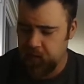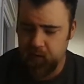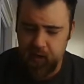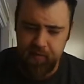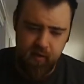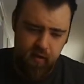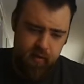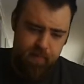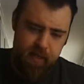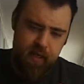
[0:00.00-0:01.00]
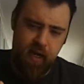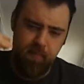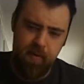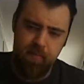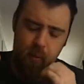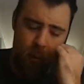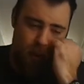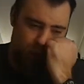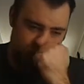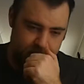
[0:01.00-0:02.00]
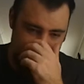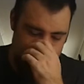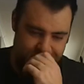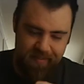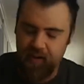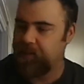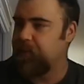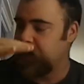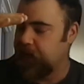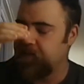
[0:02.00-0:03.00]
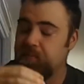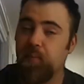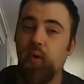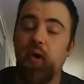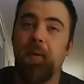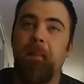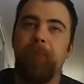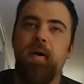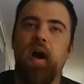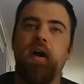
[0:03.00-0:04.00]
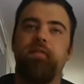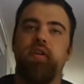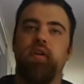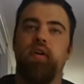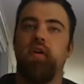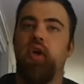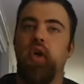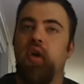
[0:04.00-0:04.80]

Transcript: when they started becoming more, the band started becoming more popular,